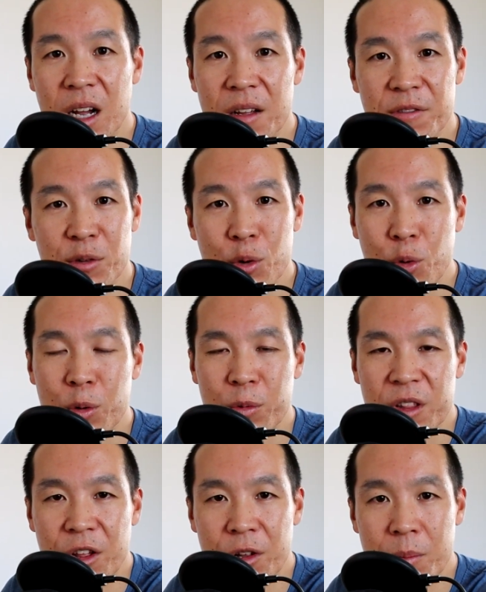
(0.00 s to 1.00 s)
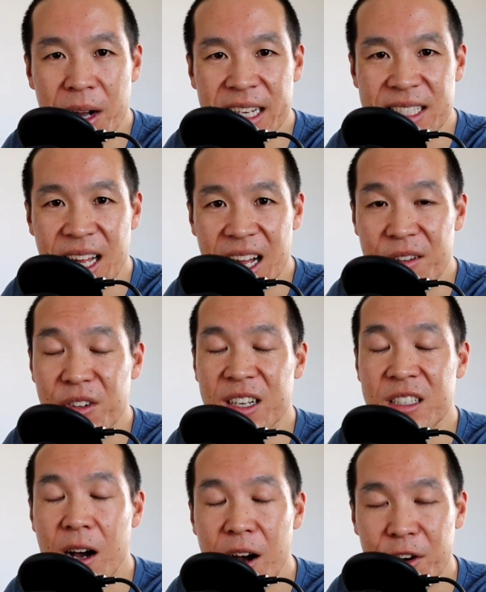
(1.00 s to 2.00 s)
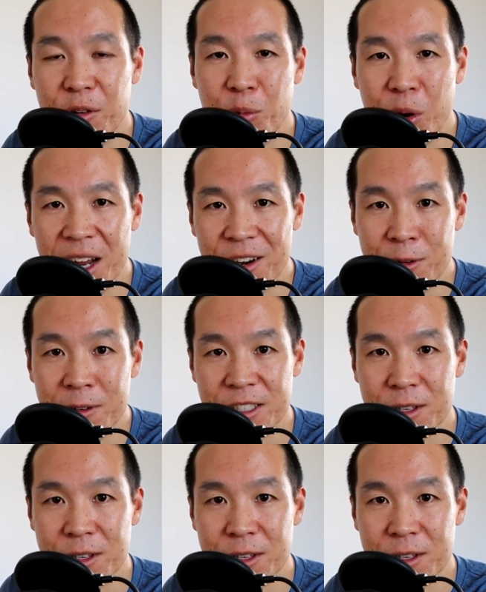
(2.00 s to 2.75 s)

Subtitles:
I've recorded with other mics that have a ton of white noise,